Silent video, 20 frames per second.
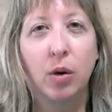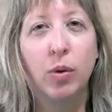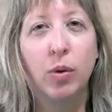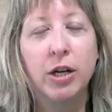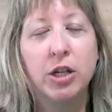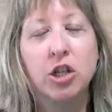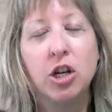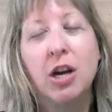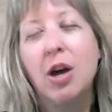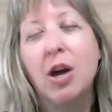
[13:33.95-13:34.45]

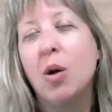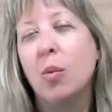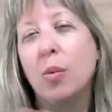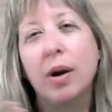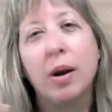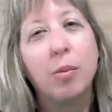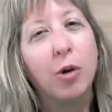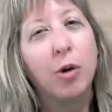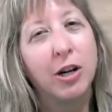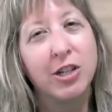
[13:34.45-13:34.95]
which
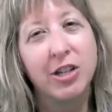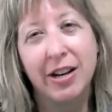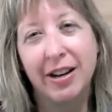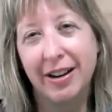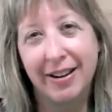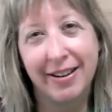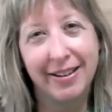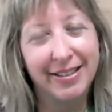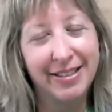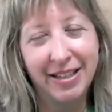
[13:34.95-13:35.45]
when I'm
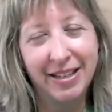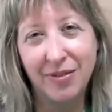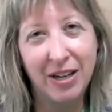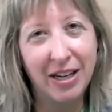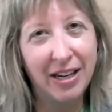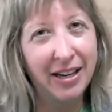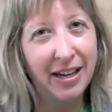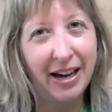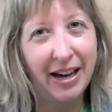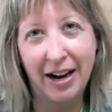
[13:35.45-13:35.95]
watching it on a
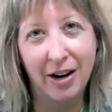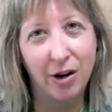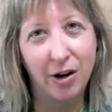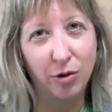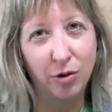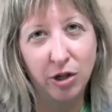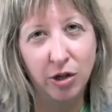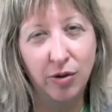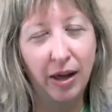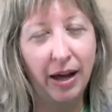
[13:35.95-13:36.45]
TV, I
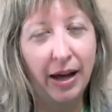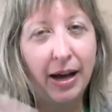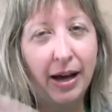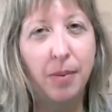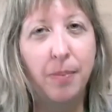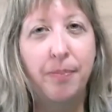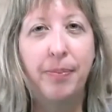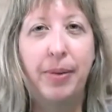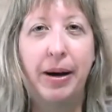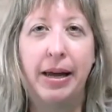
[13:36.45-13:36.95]
don't do
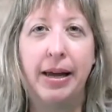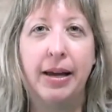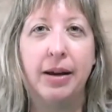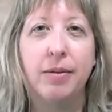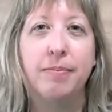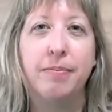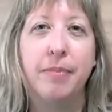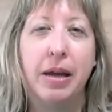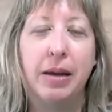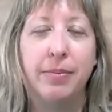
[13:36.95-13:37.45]
that,
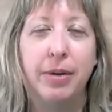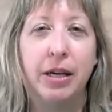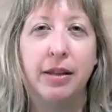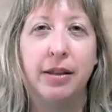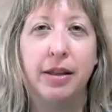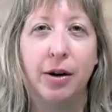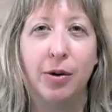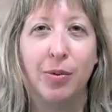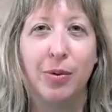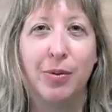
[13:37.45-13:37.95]
but
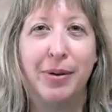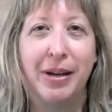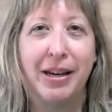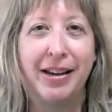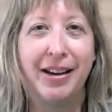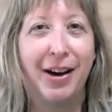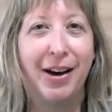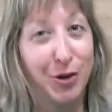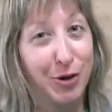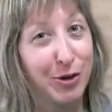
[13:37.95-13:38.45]
maybe there would
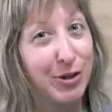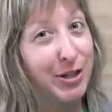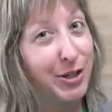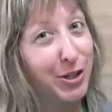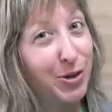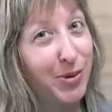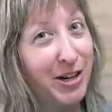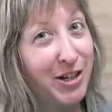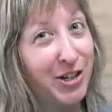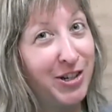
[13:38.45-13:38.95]
be other
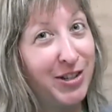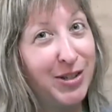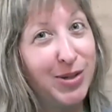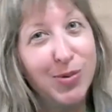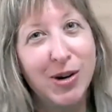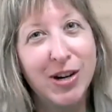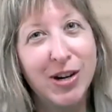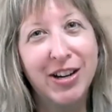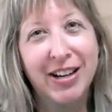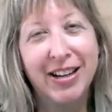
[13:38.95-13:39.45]

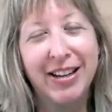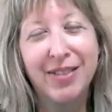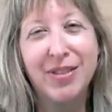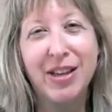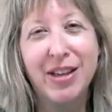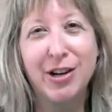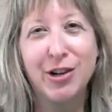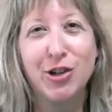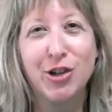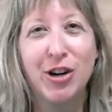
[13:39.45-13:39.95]
situations where you could
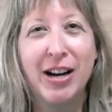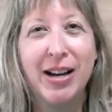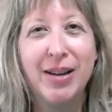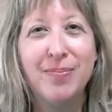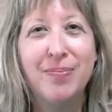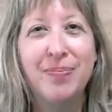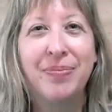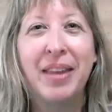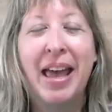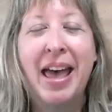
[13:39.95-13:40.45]
give that a try.